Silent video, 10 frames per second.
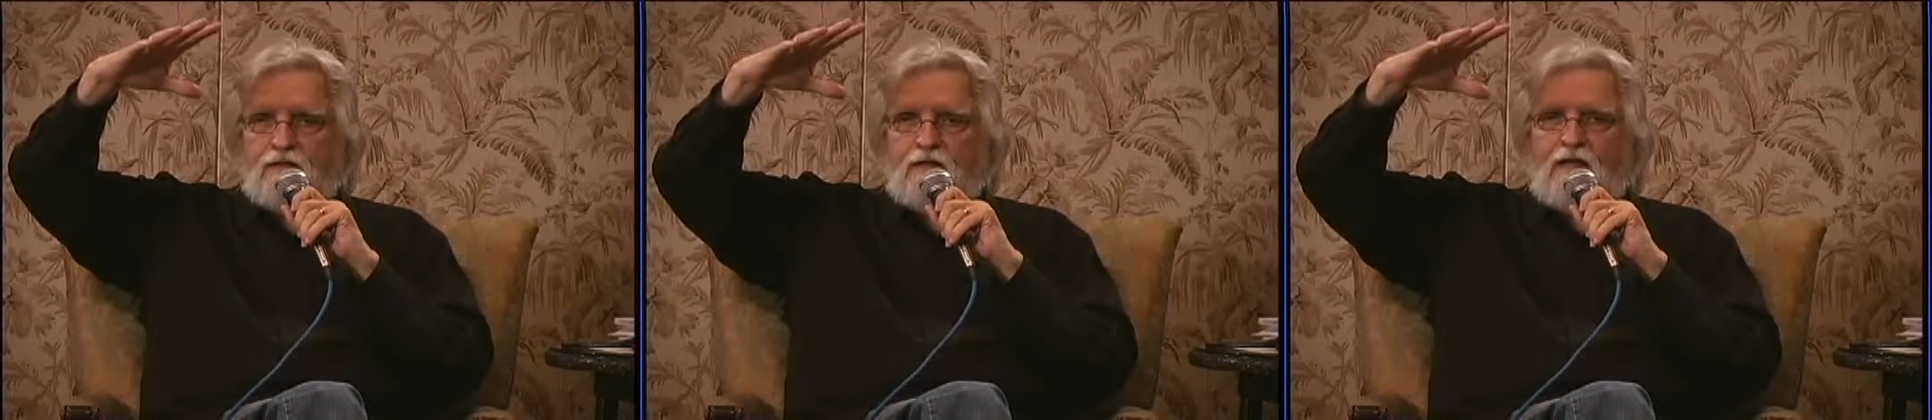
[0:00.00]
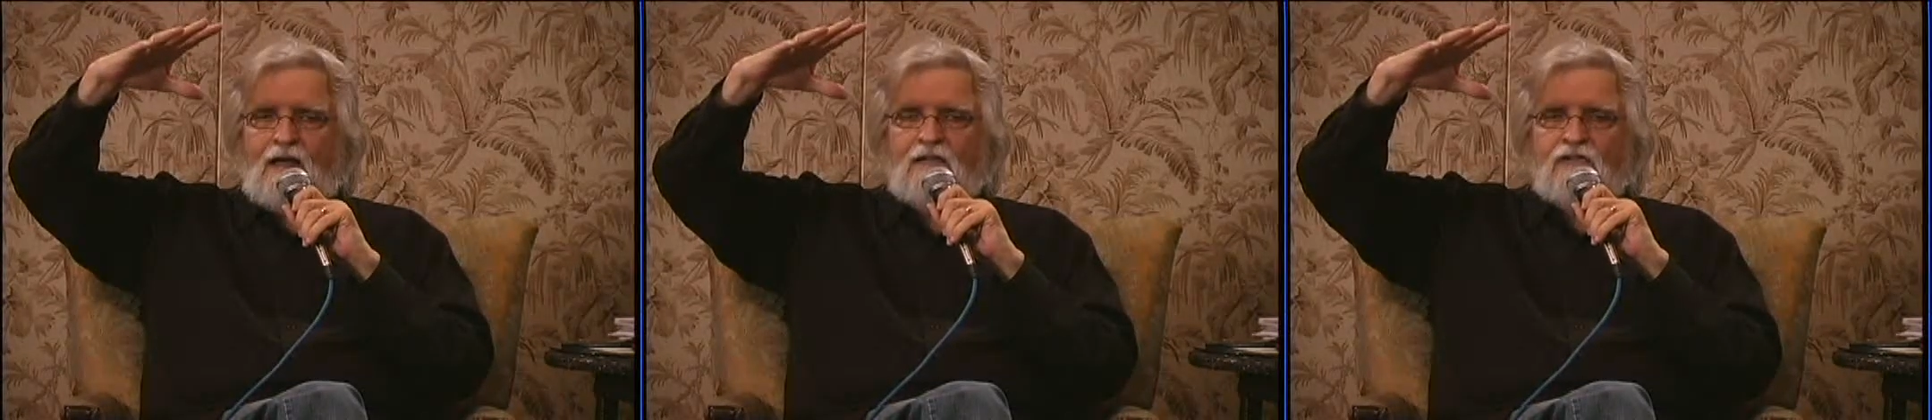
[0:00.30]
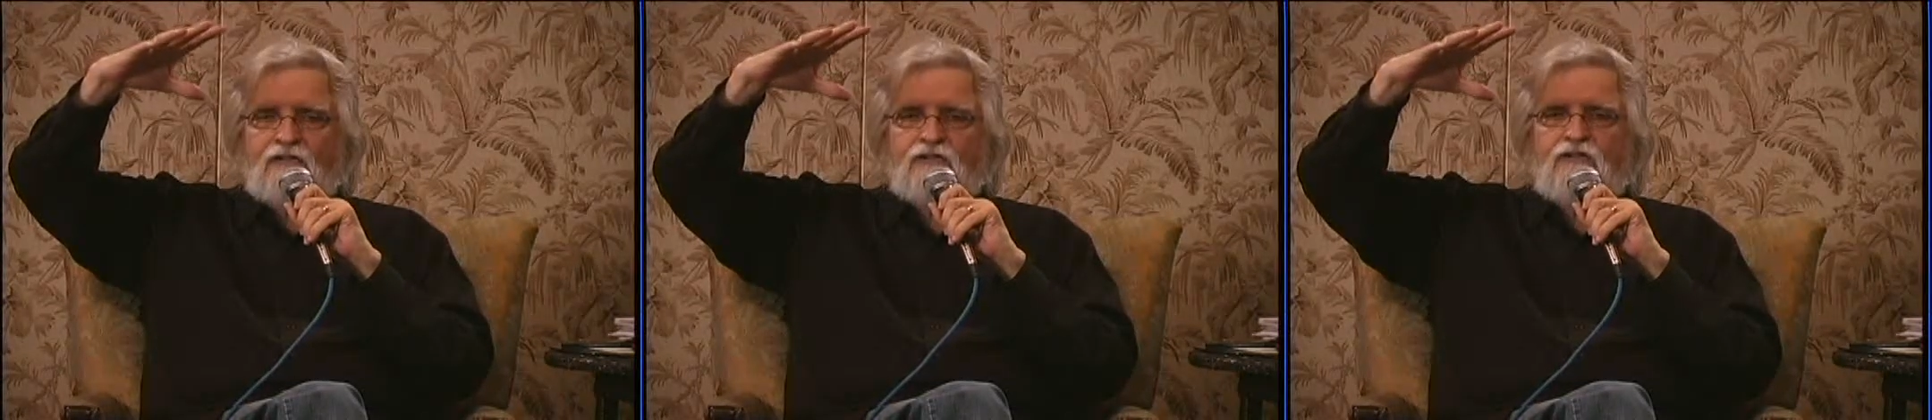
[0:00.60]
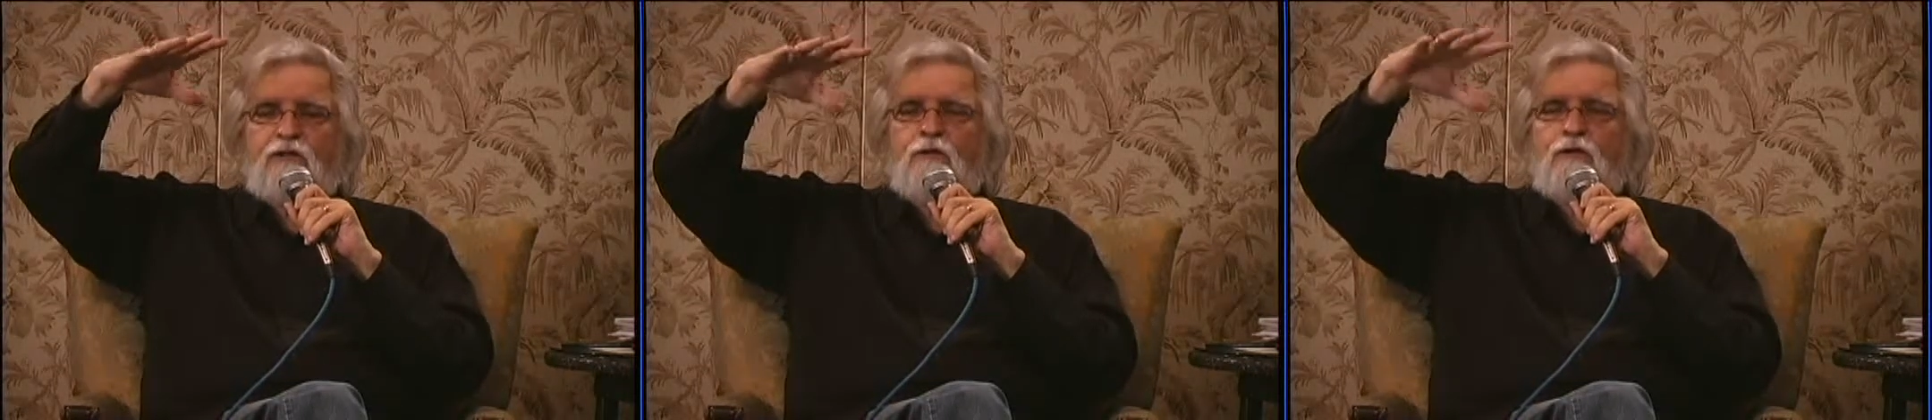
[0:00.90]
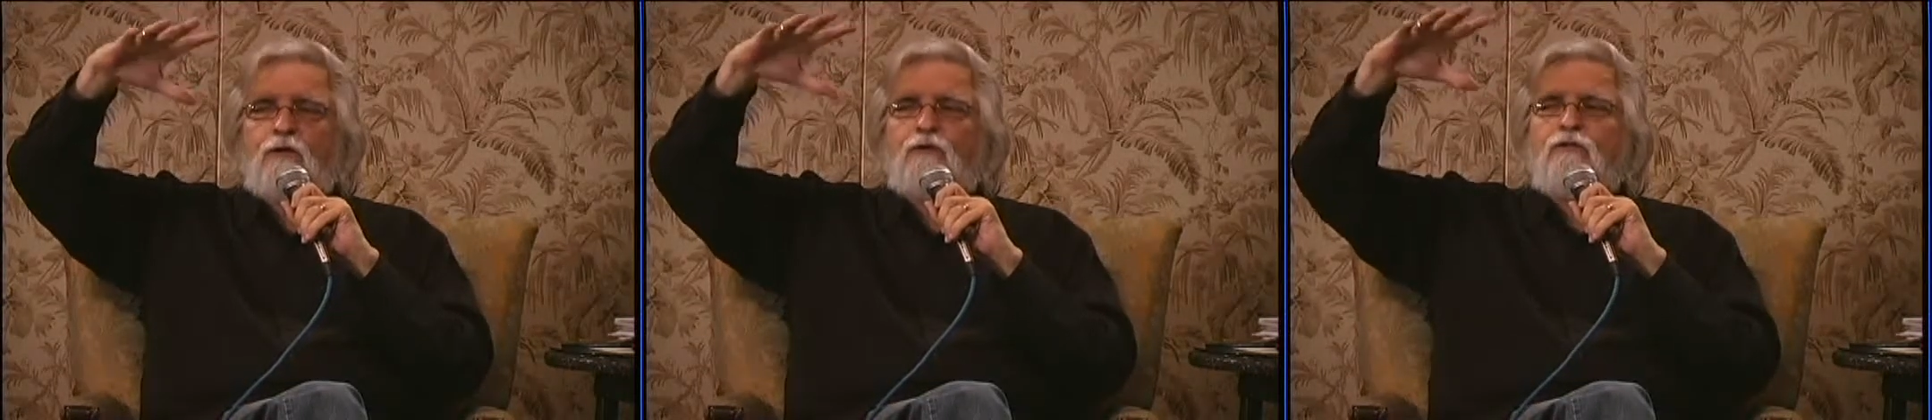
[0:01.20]
and
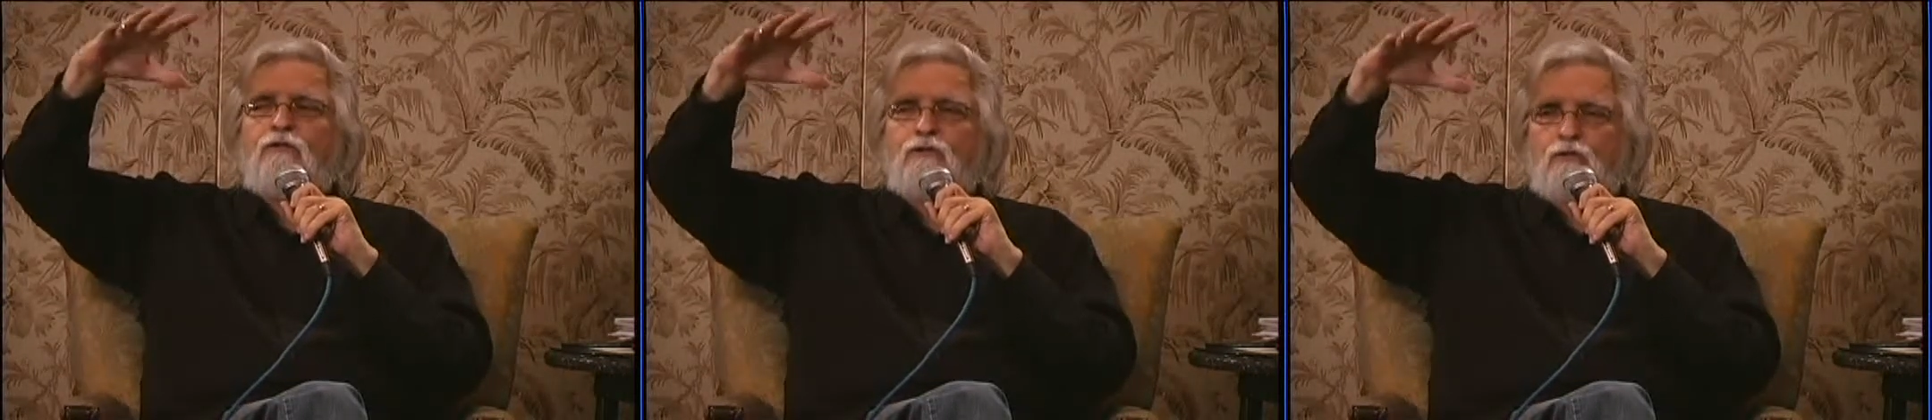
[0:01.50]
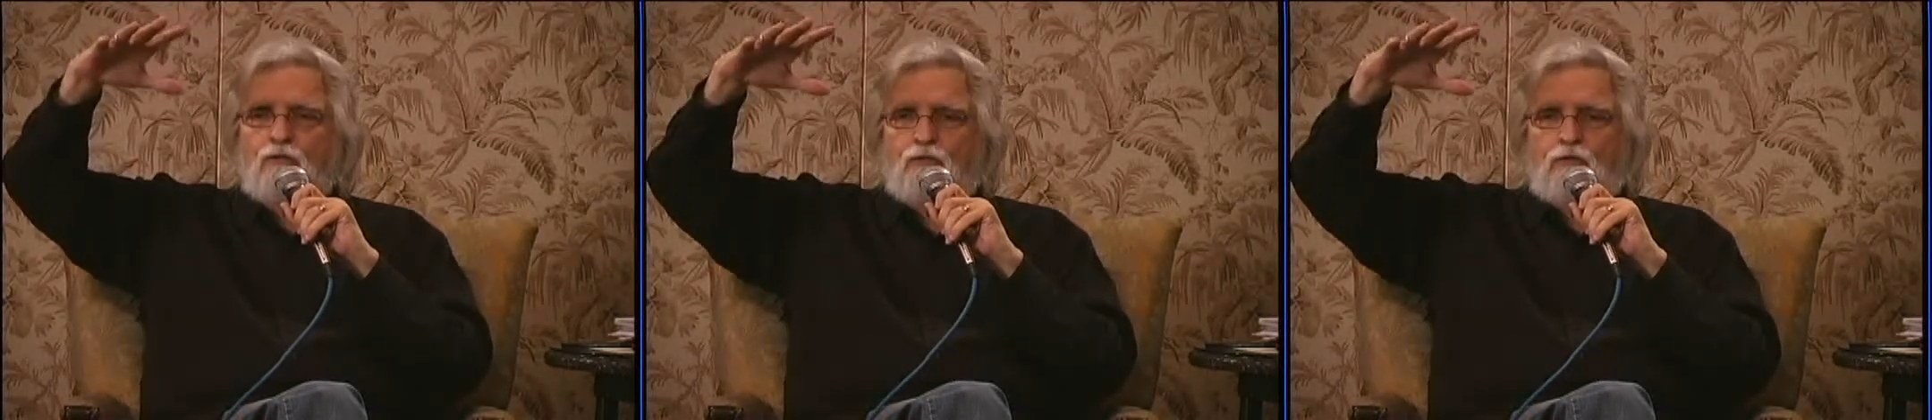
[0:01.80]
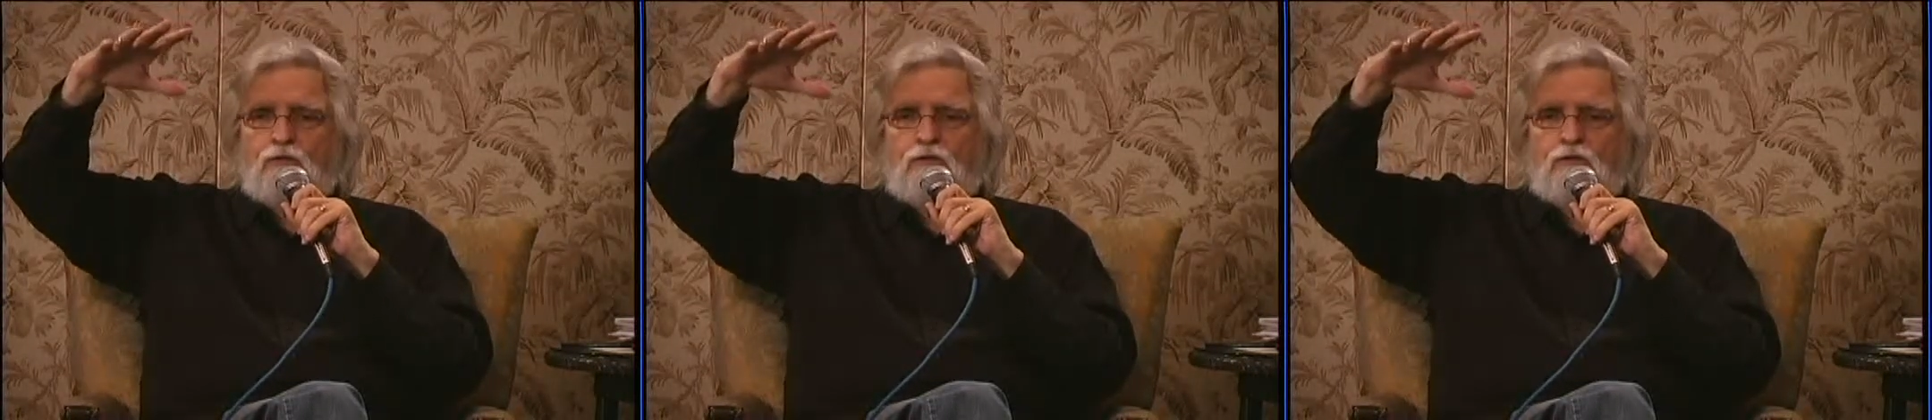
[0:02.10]
exterior to